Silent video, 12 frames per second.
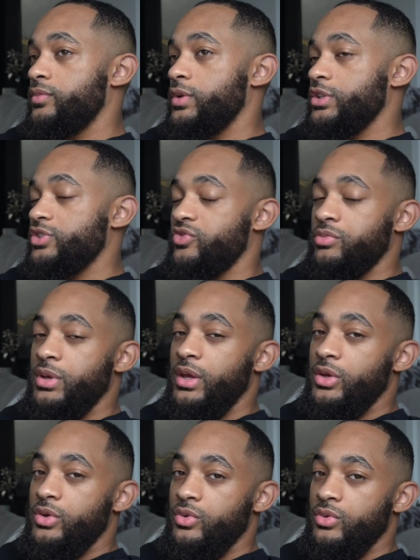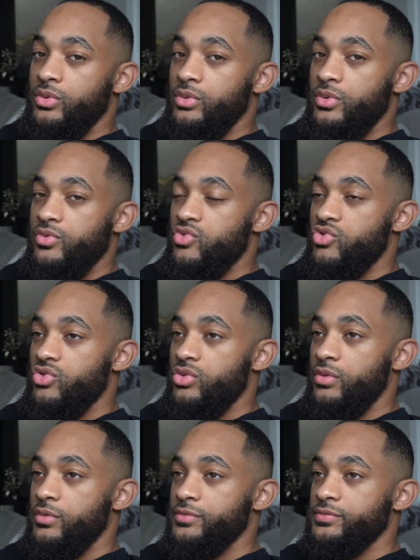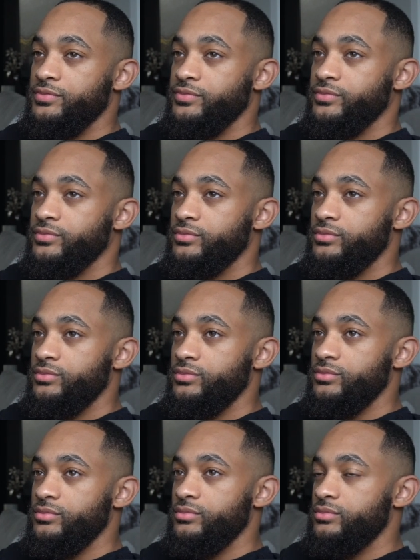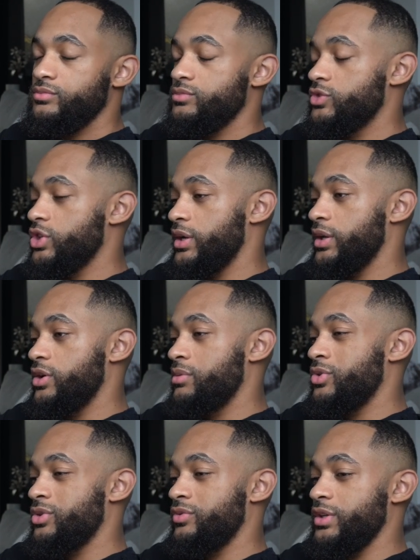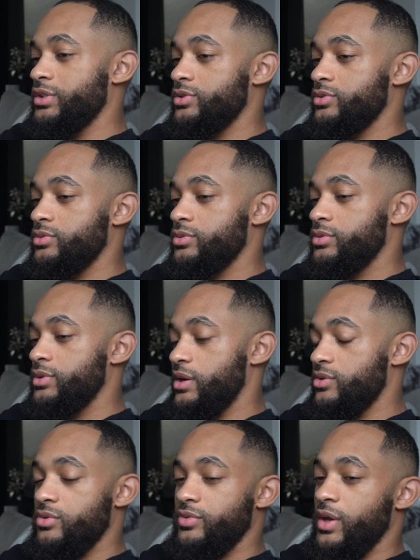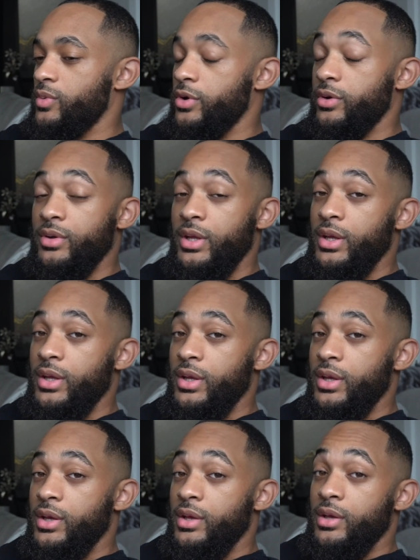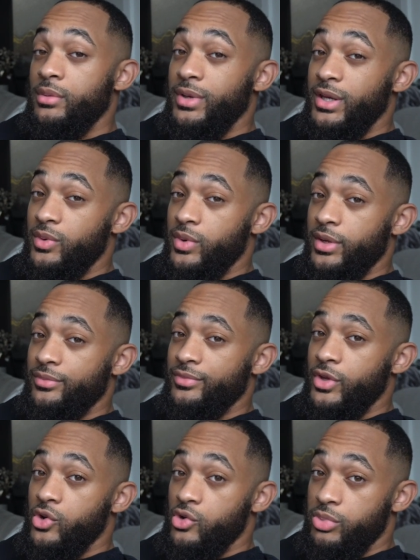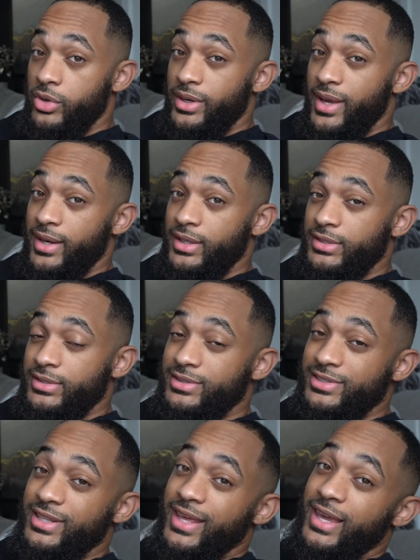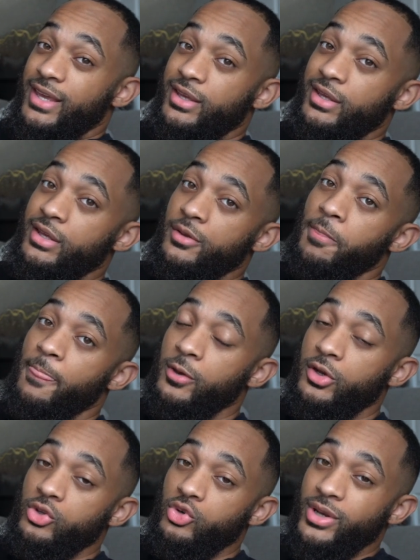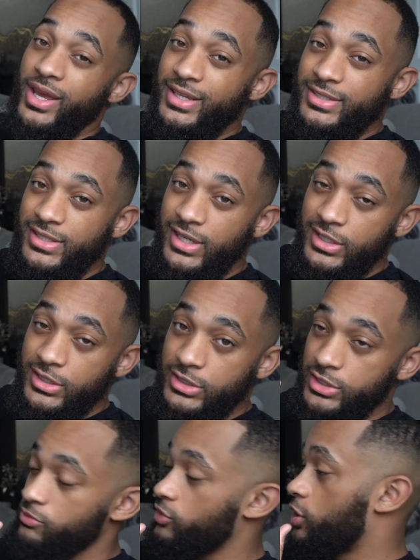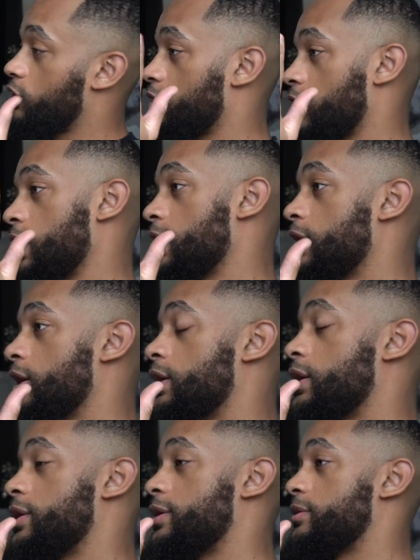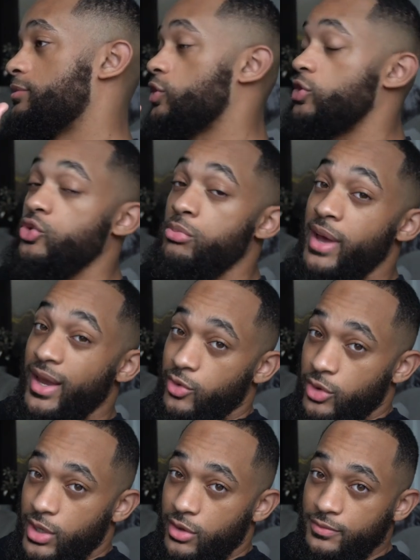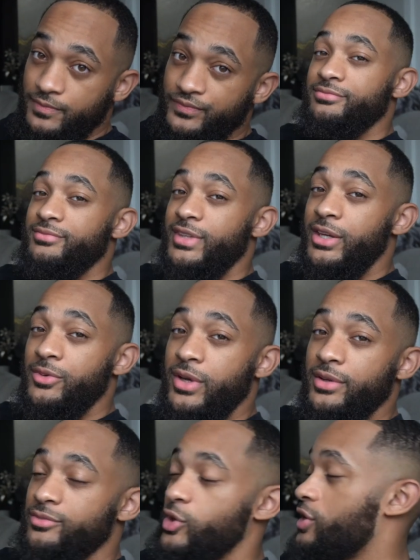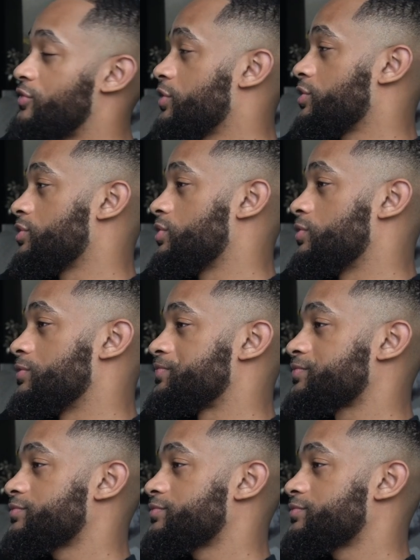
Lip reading: just for being you. I'm trying to get all motivational. I don't know if that worked. But anyway, the whole point of that is today I'm going to do a nice gym vlog. I'm going to do a back workout. Anyway, without further ado,